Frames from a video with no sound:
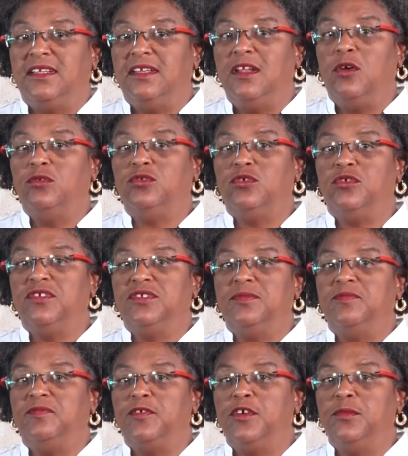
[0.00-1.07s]
allow tourism
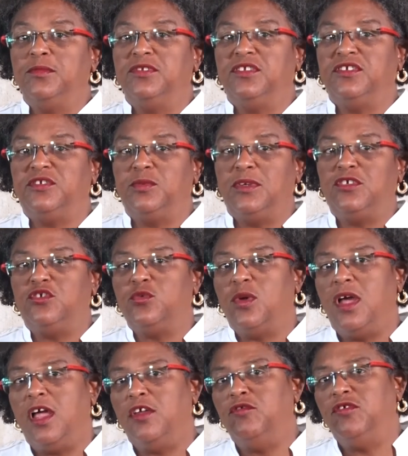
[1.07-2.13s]
firms to switch to
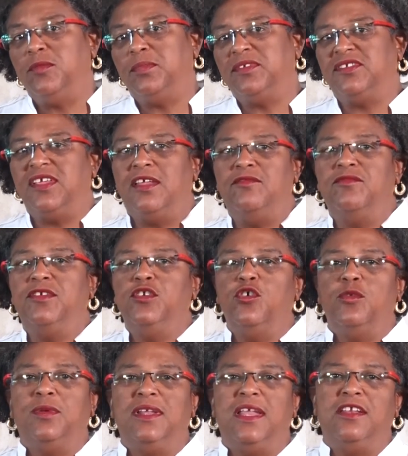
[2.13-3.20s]
100%
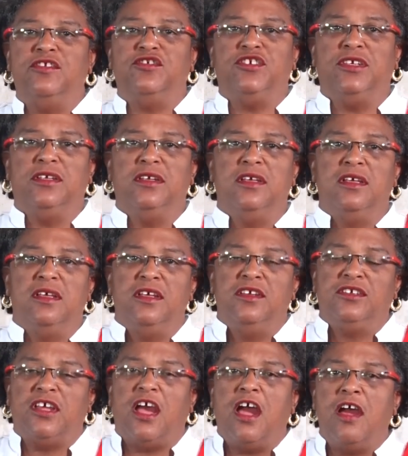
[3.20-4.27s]
renewable energy,
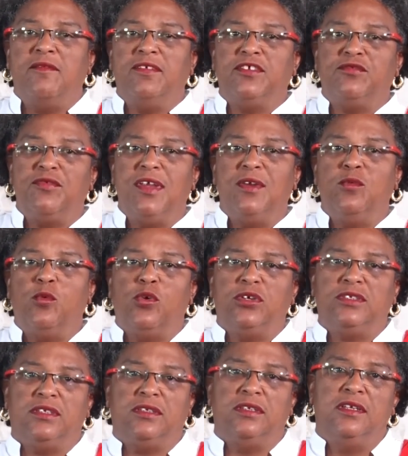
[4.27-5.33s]
to harvest
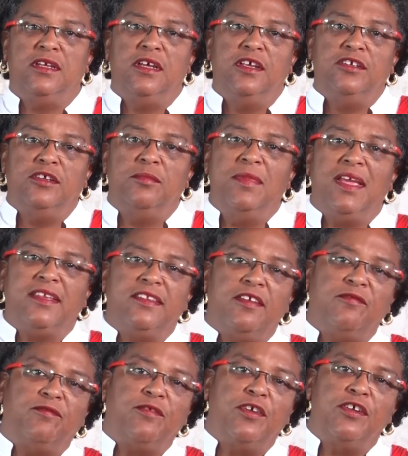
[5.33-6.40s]
rainwater, to make their
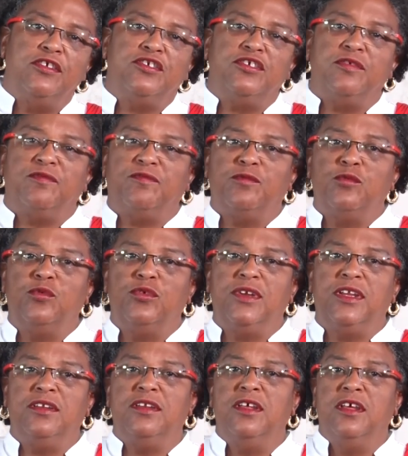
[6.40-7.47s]
furniture, food,
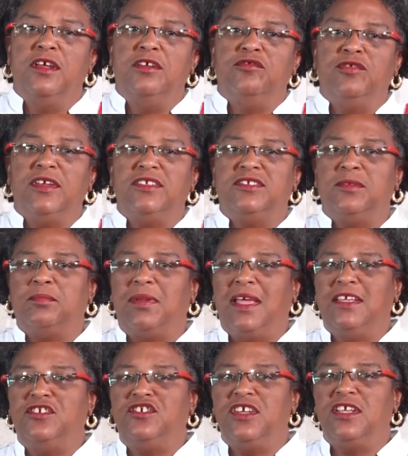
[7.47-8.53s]
and drink
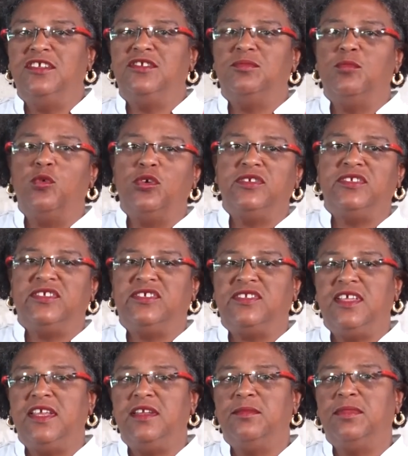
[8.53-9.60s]
supply chains more
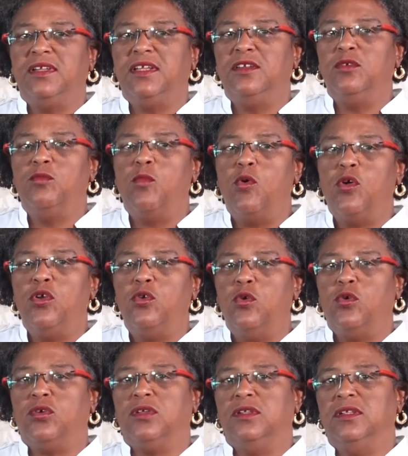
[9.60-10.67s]
sustainable and more
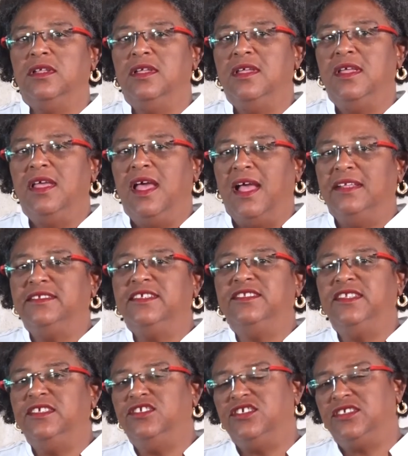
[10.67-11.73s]
local, and to
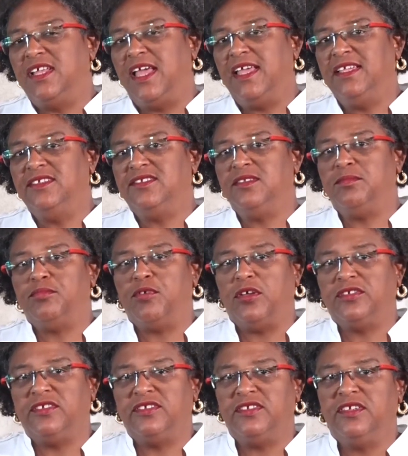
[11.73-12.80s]
digitize the
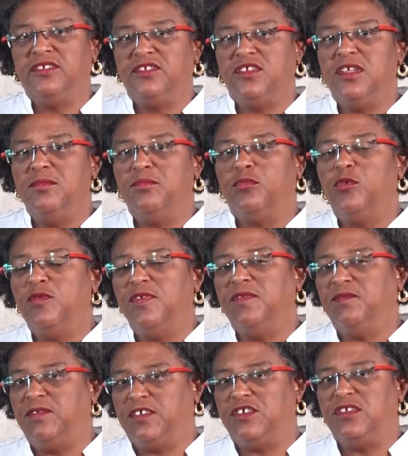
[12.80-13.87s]
processes to improve
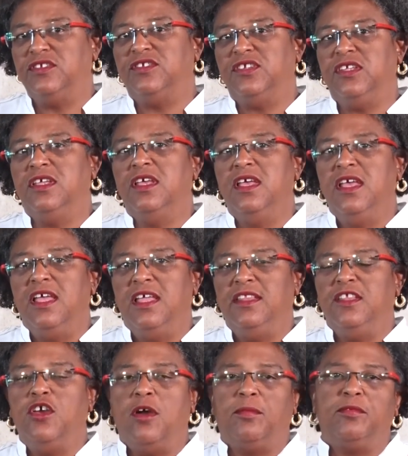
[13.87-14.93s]
efficiency in
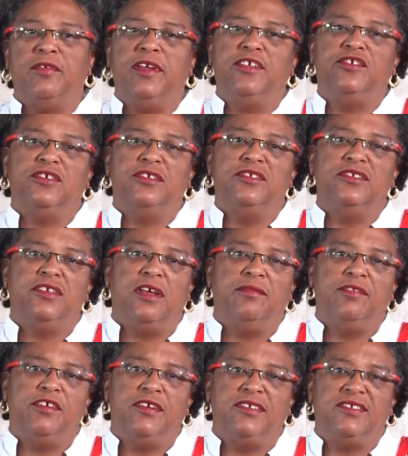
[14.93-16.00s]
the operations of
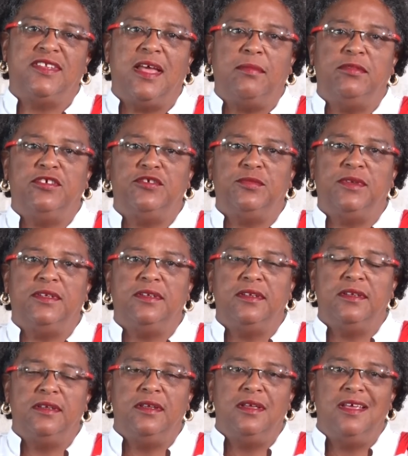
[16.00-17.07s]
their establishment.
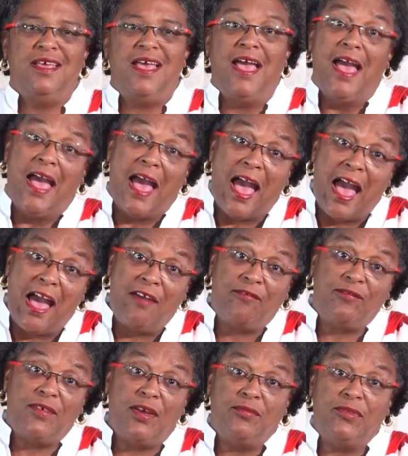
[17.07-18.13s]

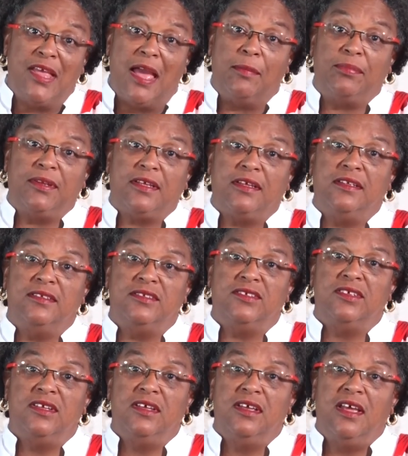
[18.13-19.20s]
Half of the applicants
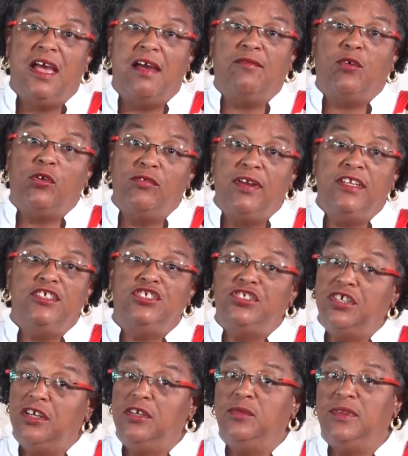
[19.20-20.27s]
have already
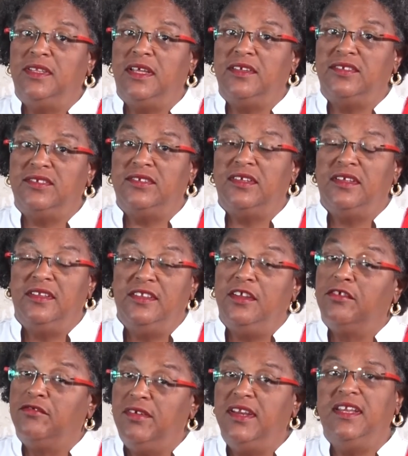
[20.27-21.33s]
shared with us their
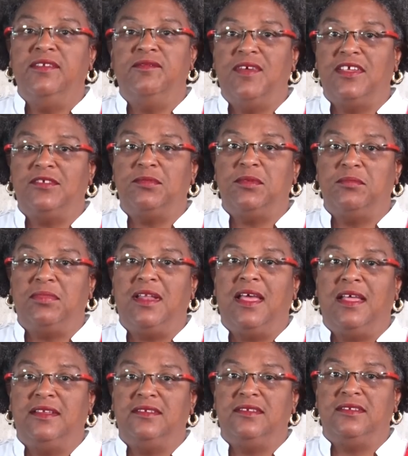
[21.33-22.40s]
green investment
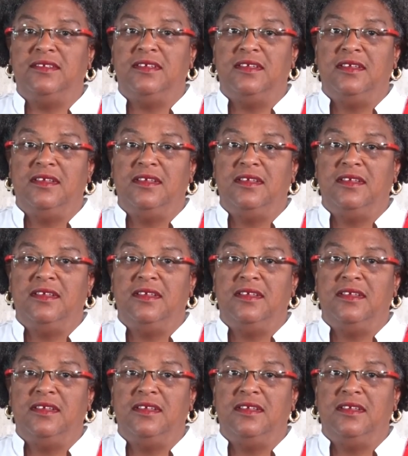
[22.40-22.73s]
plans.